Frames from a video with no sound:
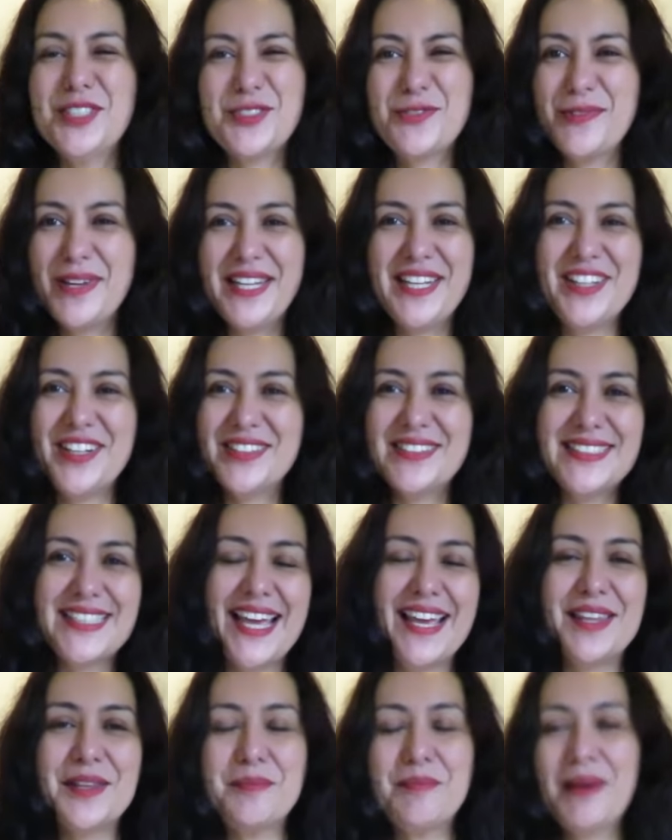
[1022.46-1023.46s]
just ready to
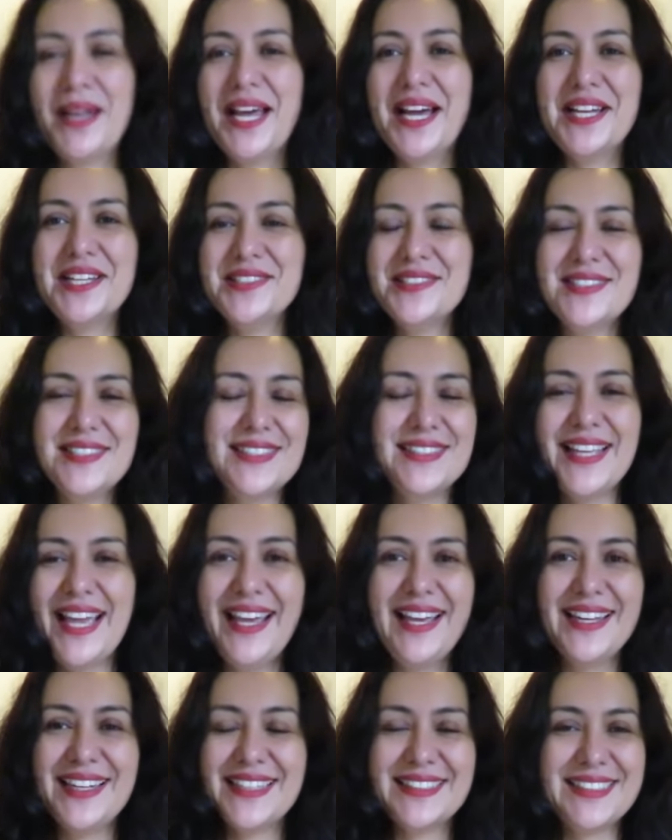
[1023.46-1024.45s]
take the plunge,
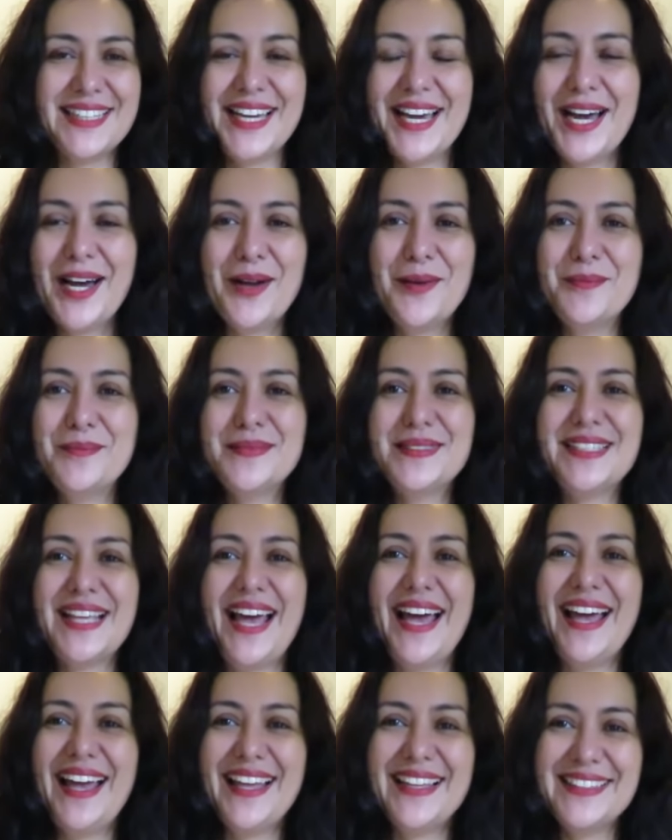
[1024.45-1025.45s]
take it as it comes,
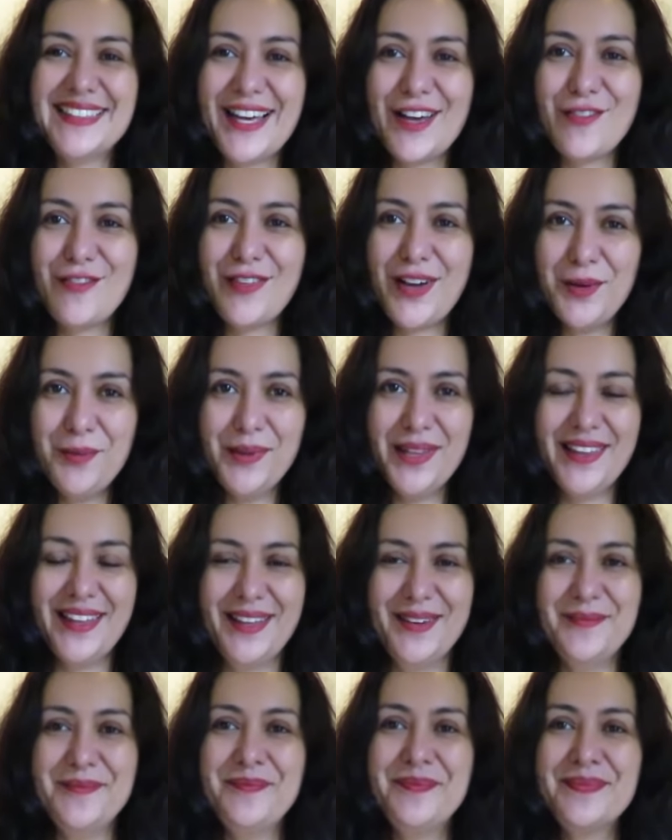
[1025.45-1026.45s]
and have fun with
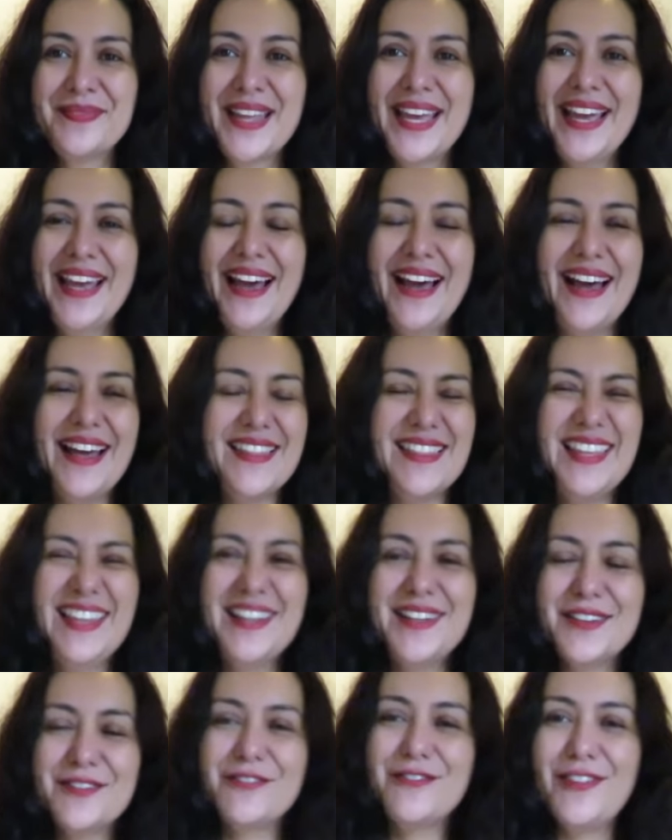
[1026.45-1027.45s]
it. I
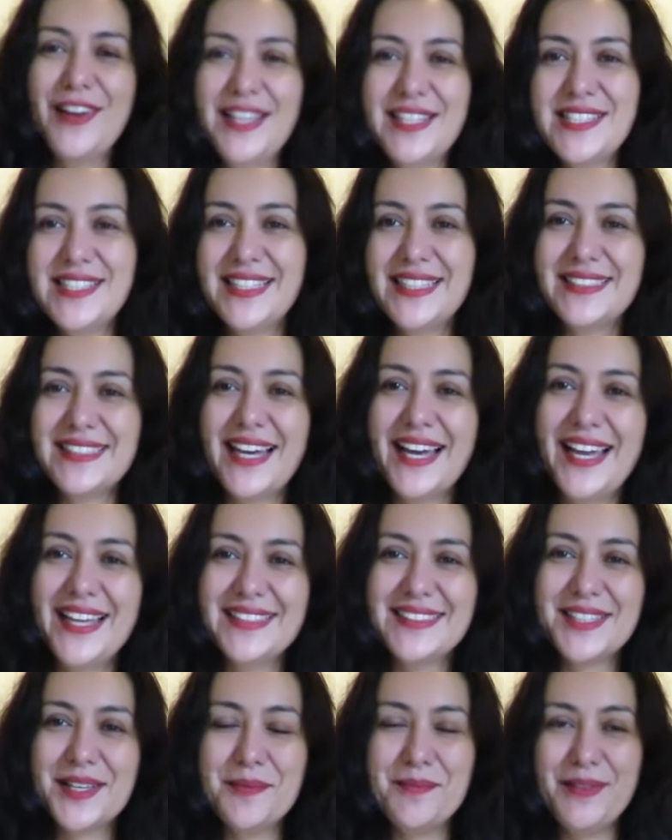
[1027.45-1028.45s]
think French
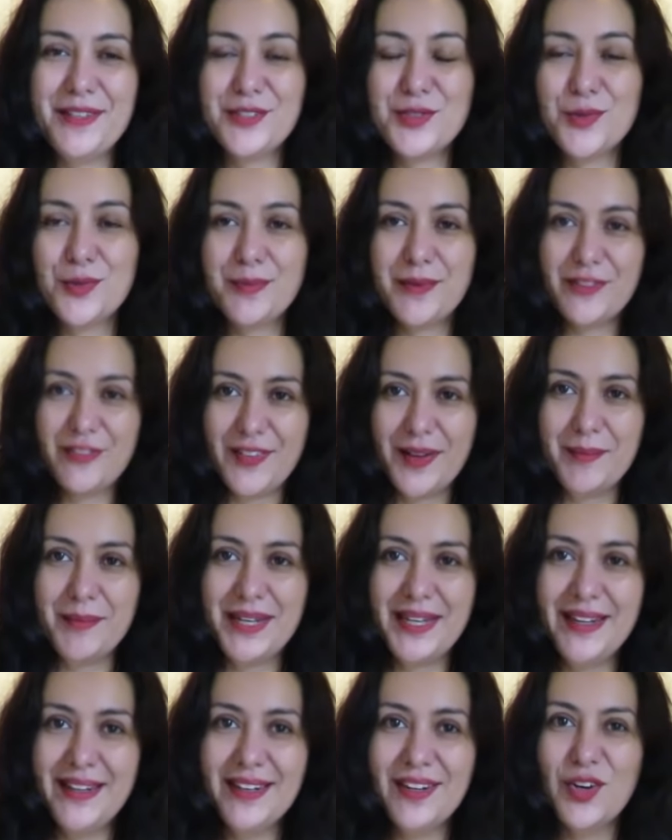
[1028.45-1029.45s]
designs can be super
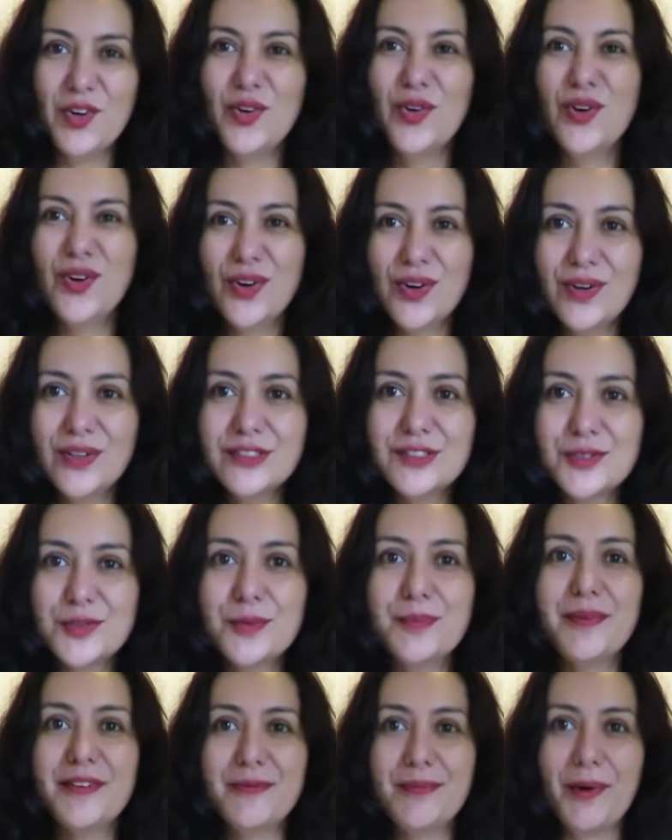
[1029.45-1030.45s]
feminine or
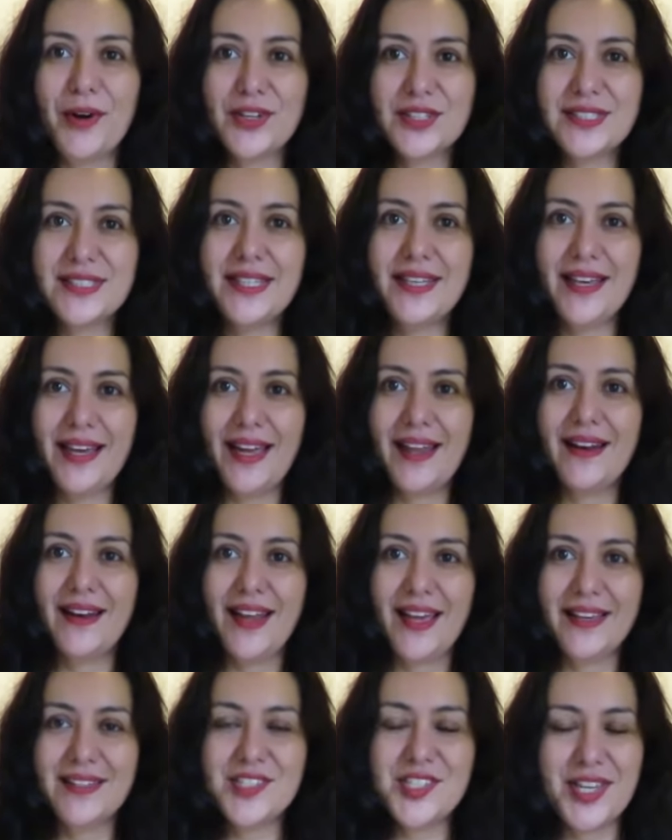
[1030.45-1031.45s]
super boxy and
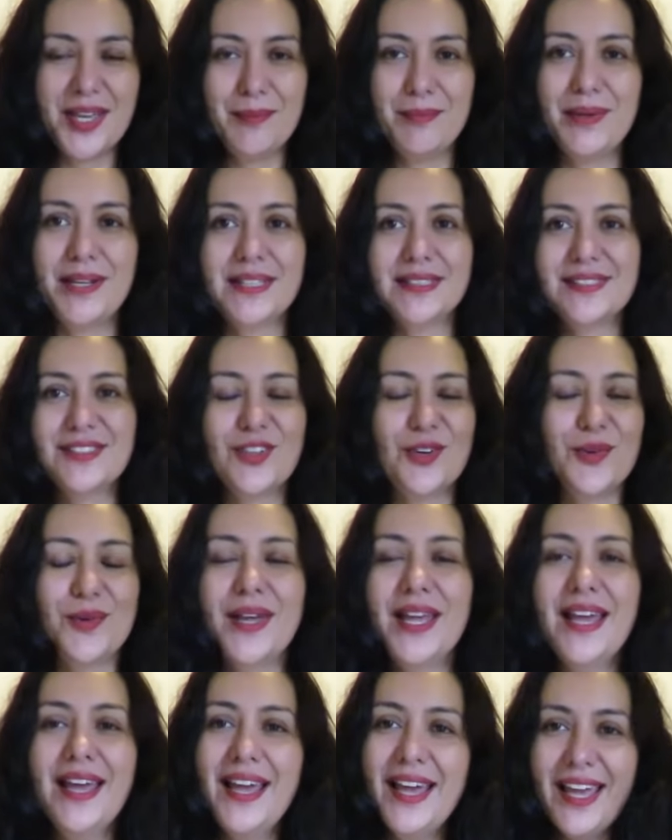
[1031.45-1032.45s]
like shapeless.
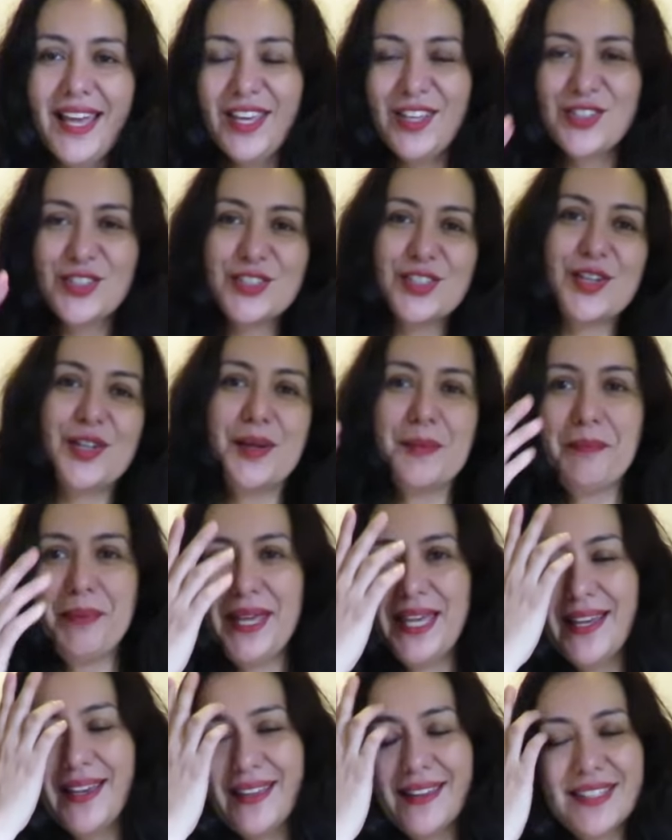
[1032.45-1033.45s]
So you just gotta
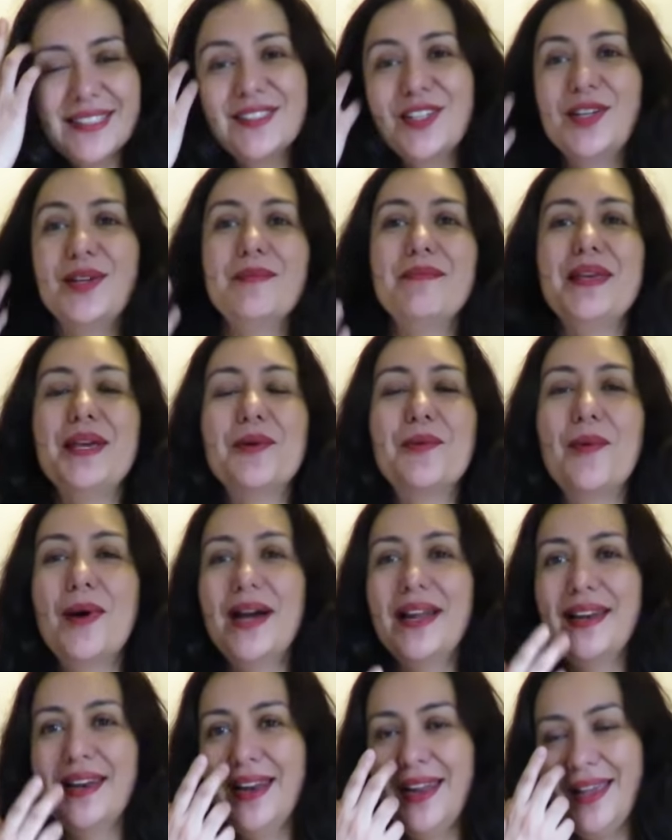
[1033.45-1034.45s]
pick, there's gonna be
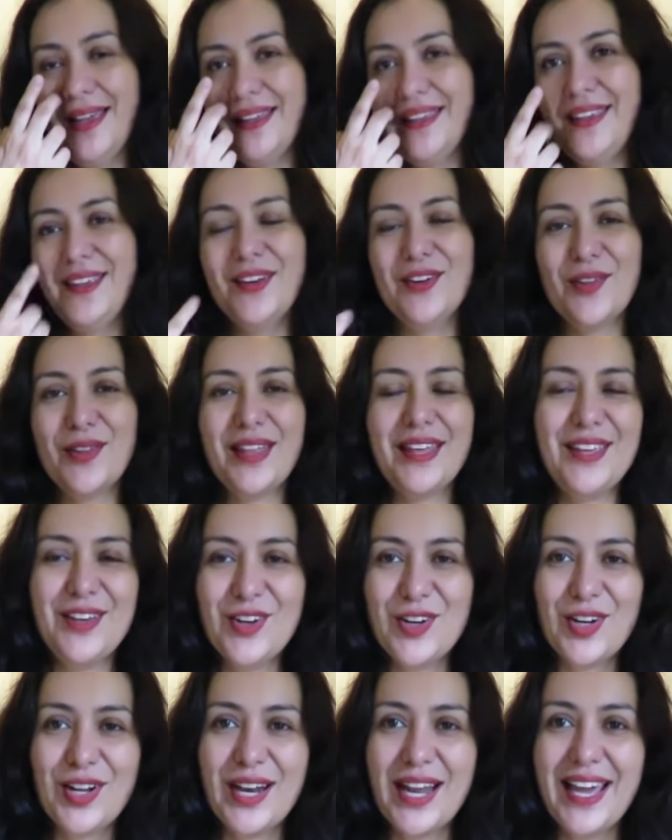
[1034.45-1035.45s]
one, you know, that
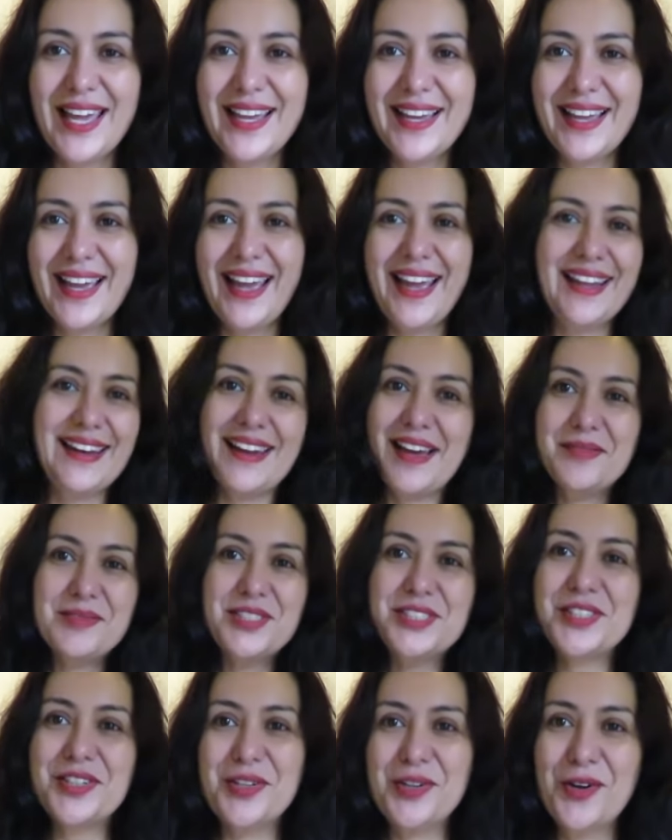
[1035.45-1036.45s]
you're gonna like, and I'm
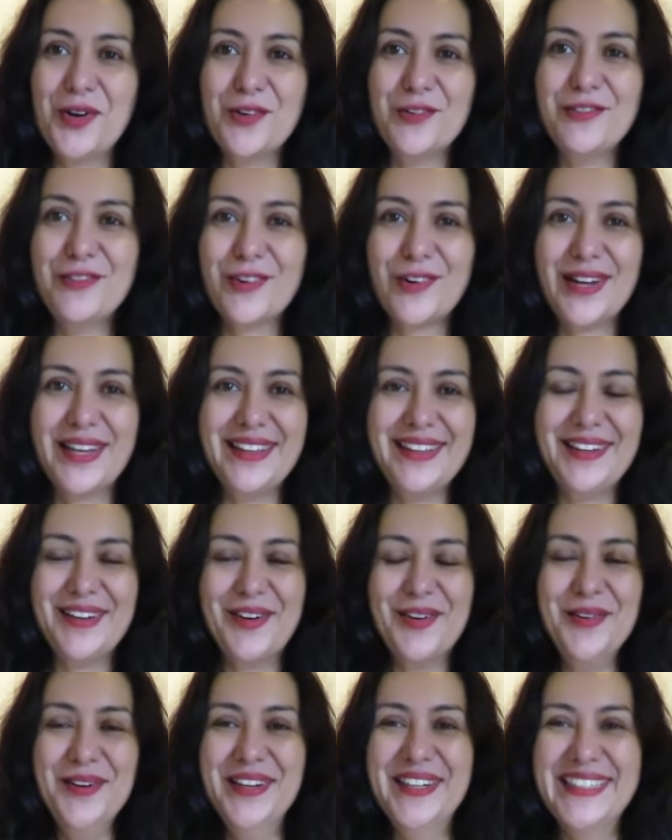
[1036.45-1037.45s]
just gonna go for it, you
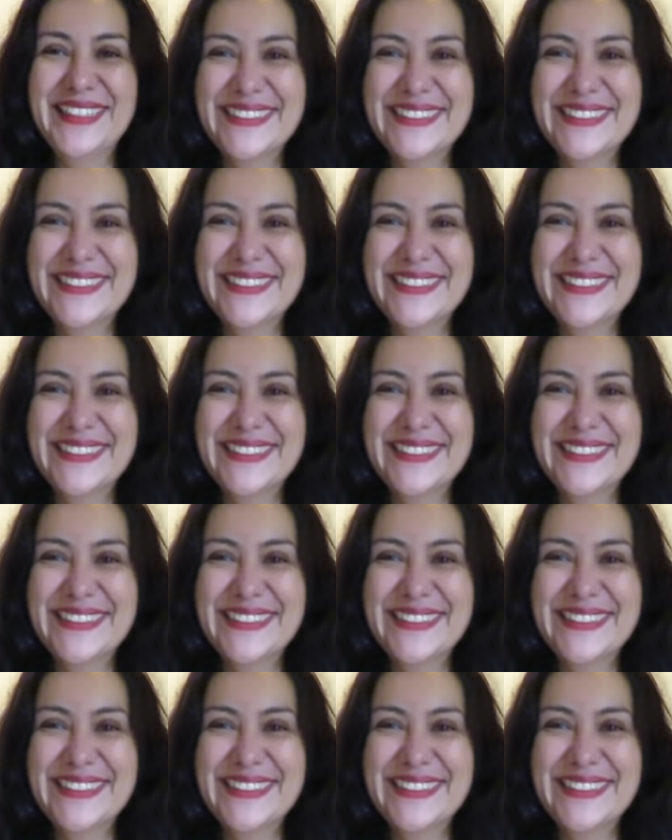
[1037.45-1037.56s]
know?